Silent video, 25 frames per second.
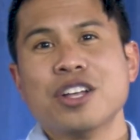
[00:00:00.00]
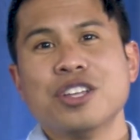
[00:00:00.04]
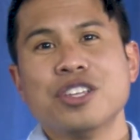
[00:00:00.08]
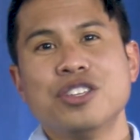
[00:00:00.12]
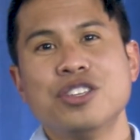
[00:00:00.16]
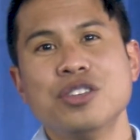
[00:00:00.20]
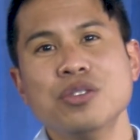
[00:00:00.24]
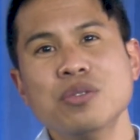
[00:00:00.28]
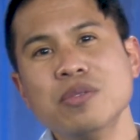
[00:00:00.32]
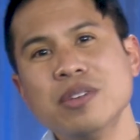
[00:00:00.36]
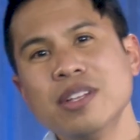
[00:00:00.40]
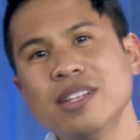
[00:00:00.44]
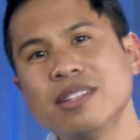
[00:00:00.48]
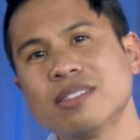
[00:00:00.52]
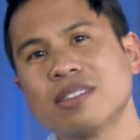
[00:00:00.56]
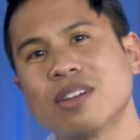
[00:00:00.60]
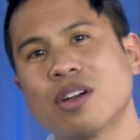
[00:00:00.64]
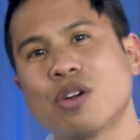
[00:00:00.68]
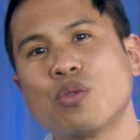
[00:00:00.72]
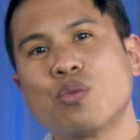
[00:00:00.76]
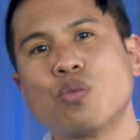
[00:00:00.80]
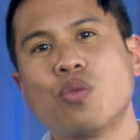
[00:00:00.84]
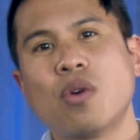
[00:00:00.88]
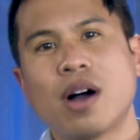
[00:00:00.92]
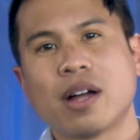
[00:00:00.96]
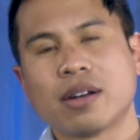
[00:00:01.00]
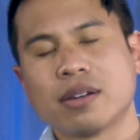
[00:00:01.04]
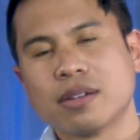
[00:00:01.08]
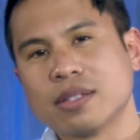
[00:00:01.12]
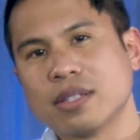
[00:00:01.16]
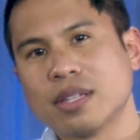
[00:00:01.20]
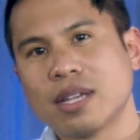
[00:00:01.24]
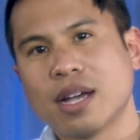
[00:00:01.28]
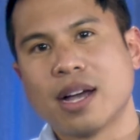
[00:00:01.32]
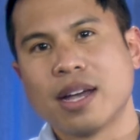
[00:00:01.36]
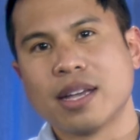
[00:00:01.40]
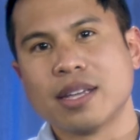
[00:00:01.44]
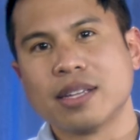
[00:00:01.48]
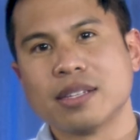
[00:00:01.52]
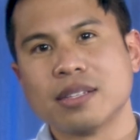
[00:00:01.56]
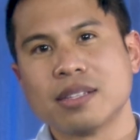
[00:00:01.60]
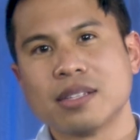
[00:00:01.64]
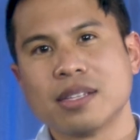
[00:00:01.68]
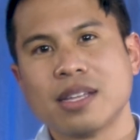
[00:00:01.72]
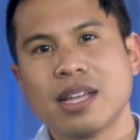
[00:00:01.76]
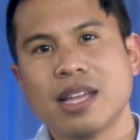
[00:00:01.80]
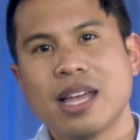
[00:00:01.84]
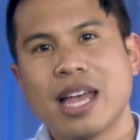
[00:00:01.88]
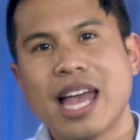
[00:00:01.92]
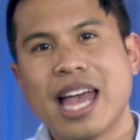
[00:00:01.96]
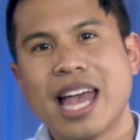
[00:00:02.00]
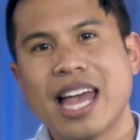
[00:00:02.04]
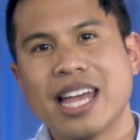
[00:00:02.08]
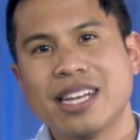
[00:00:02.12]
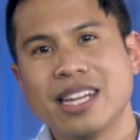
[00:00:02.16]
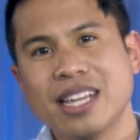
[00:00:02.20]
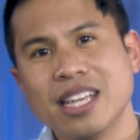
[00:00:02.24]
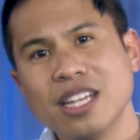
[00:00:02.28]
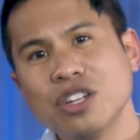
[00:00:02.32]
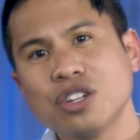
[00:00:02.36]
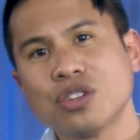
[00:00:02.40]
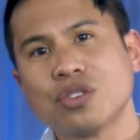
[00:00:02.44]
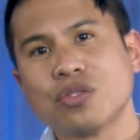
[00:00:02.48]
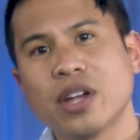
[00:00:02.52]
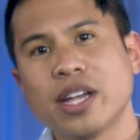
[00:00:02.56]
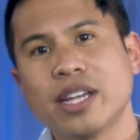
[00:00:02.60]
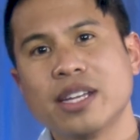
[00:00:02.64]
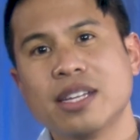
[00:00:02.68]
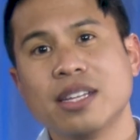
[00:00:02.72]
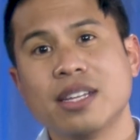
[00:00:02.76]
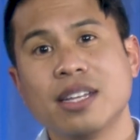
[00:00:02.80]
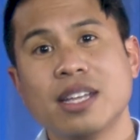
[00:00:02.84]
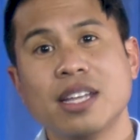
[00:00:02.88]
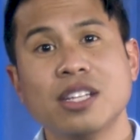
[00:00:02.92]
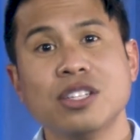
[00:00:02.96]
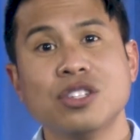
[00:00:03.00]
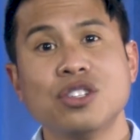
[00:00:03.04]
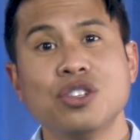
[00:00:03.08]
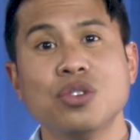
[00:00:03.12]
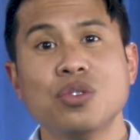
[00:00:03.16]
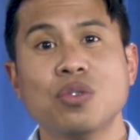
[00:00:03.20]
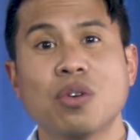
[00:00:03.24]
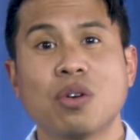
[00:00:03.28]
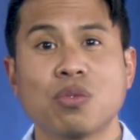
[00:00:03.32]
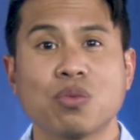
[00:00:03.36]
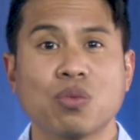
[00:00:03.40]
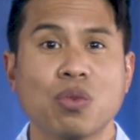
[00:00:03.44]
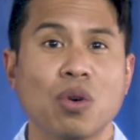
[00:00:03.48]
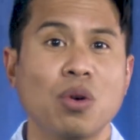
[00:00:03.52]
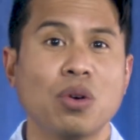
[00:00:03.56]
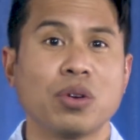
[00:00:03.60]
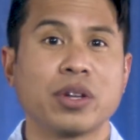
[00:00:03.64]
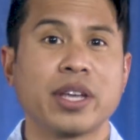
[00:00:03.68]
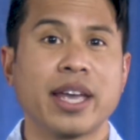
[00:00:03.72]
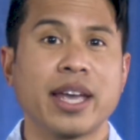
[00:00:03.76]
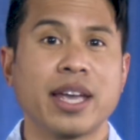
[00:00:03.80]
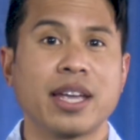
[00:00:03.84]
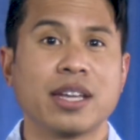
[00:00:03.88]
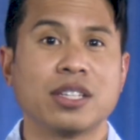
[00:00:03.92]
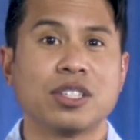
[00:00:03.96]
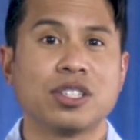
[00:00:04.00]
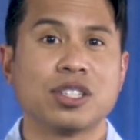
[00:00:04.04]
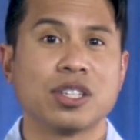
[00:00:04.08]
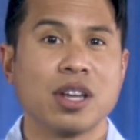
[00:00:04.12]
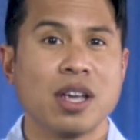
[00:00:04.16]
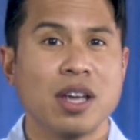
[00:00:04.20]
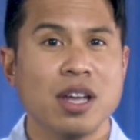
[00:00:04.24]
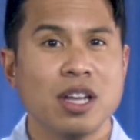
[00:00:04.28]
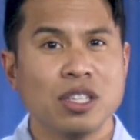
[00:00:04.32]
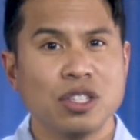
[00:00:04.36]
units are watertight and integrated into a roll cage